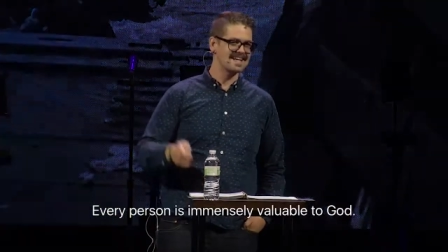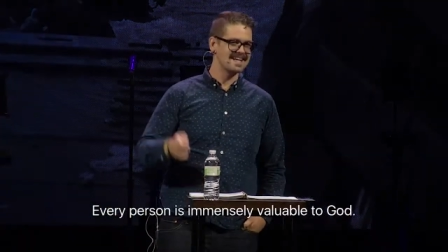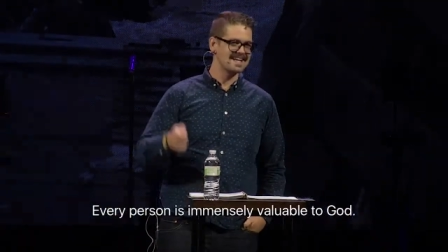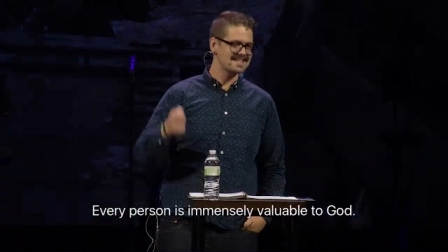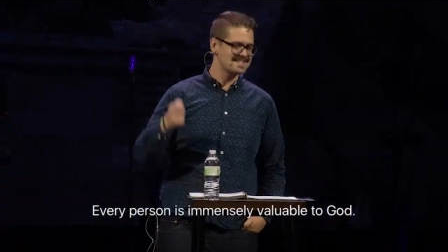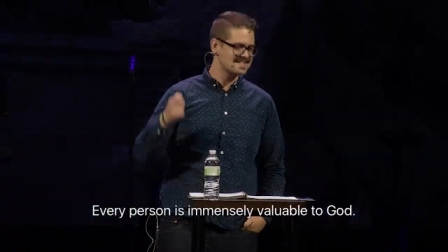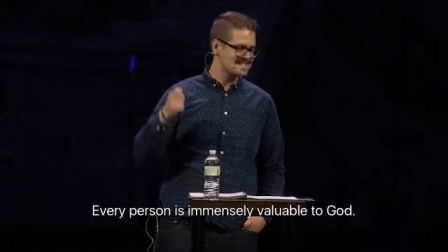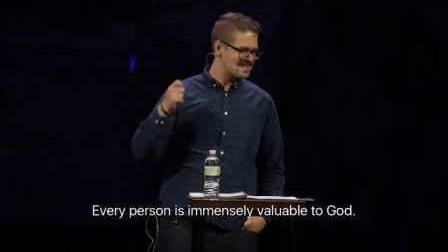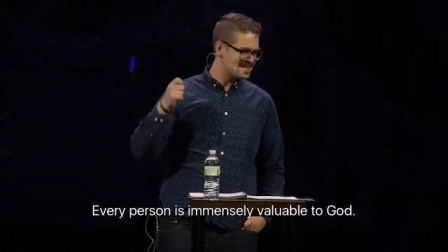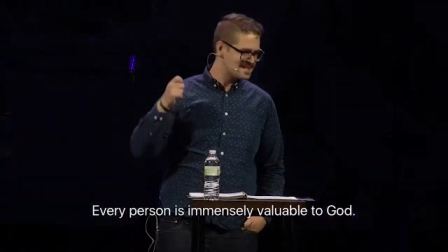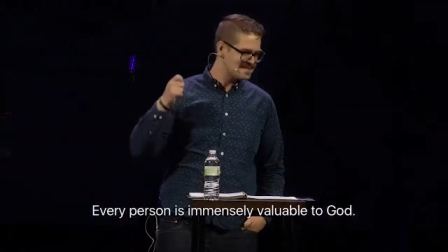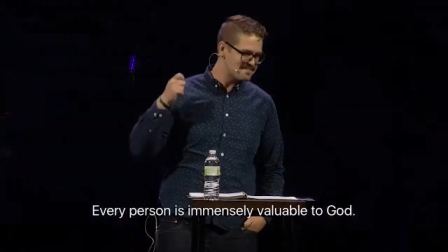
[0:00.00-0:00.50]

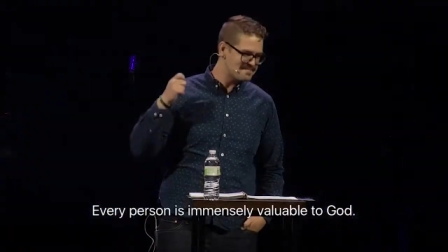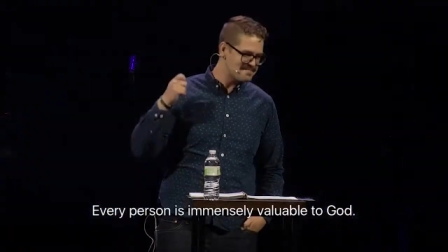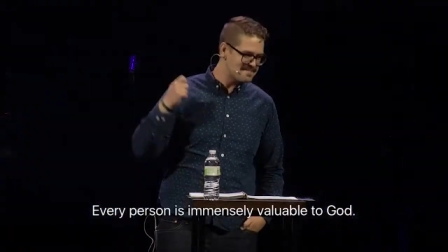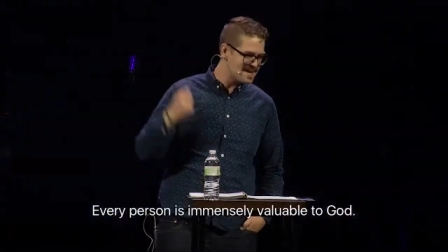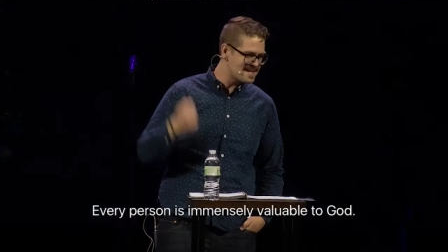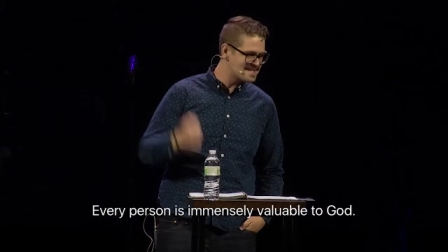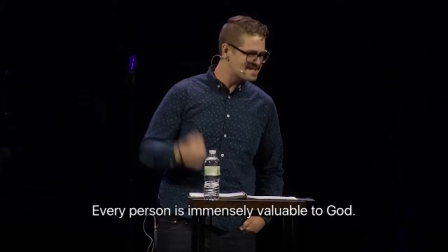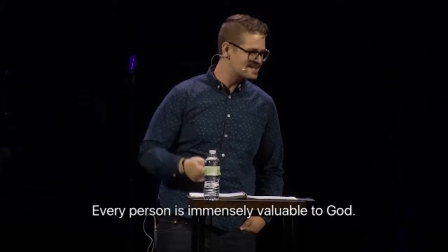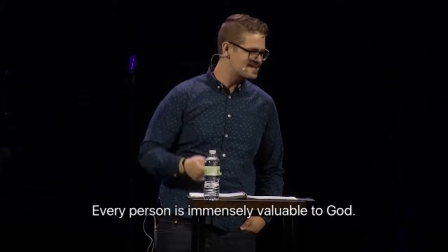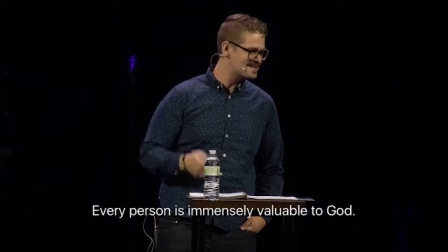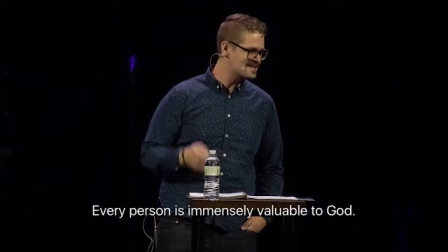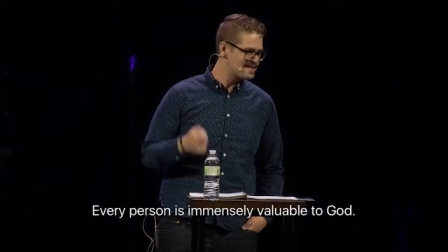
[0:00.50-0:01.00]
is
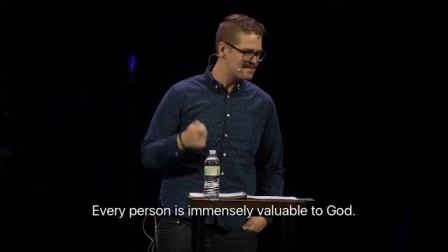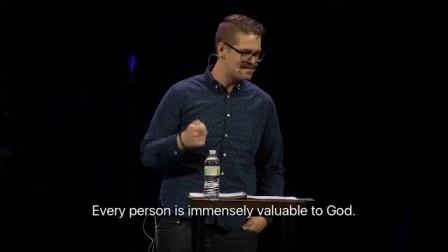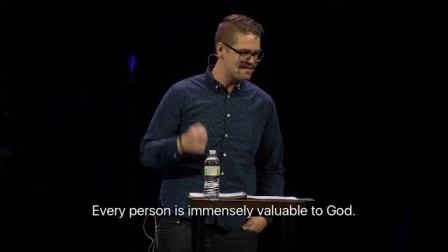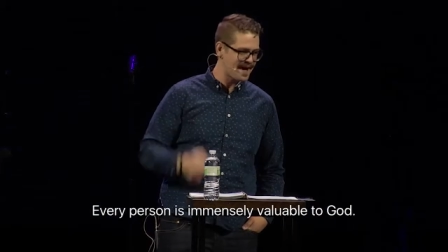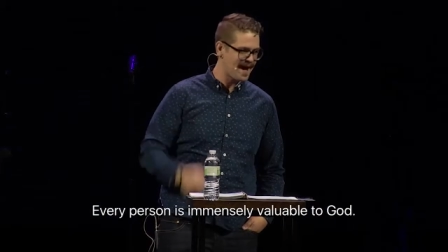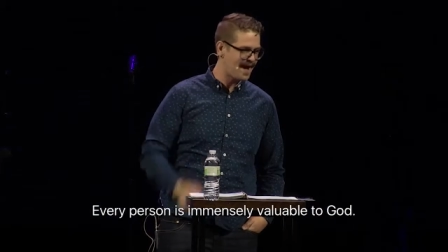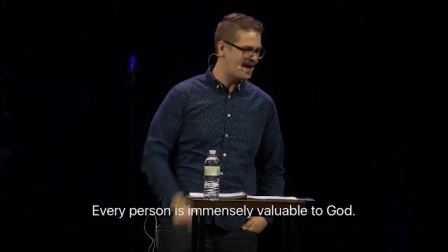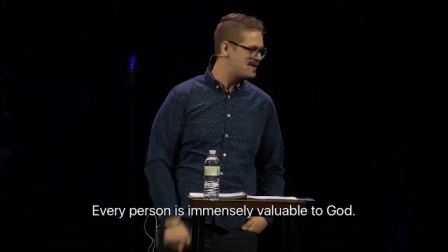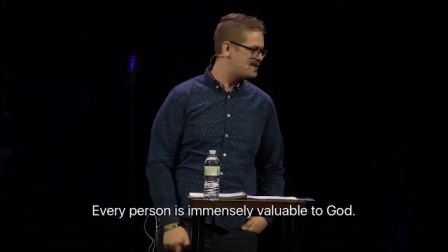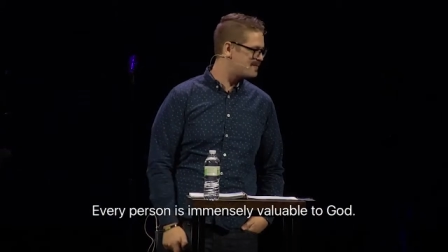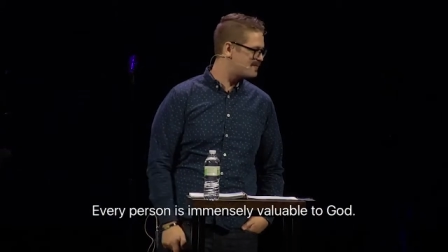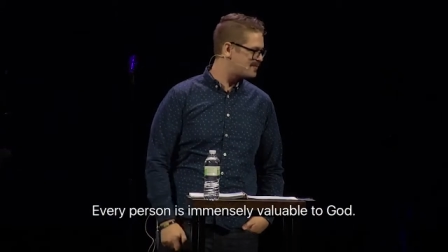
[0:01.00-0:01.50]
immensely
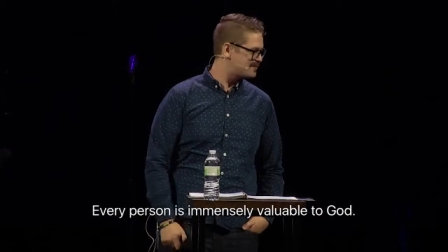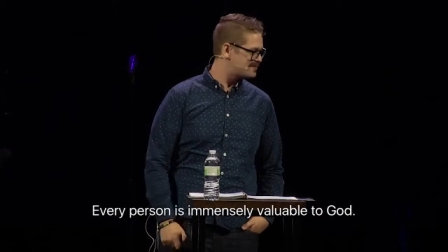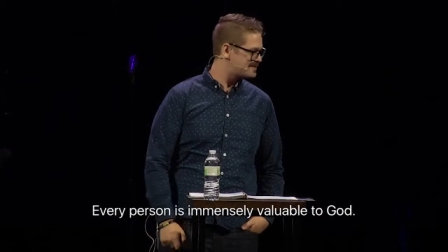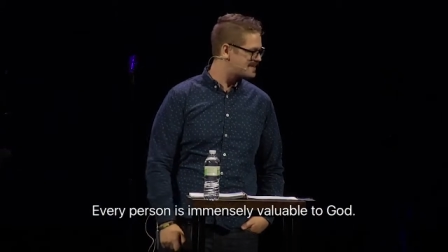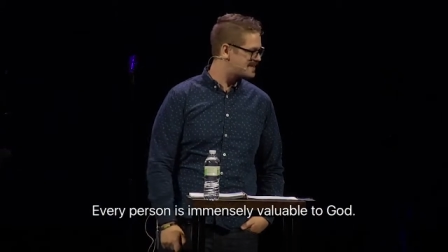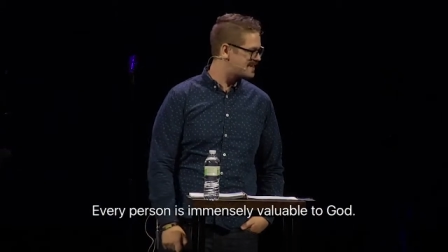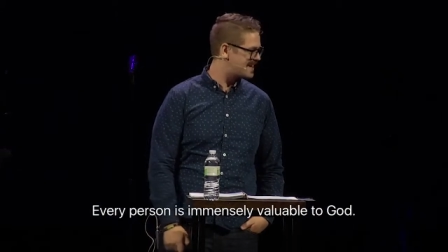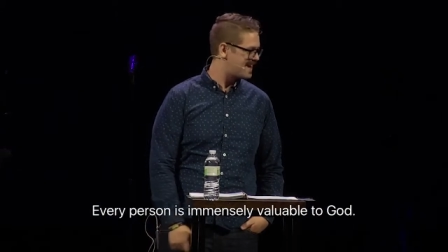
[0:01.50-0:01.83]
valuable to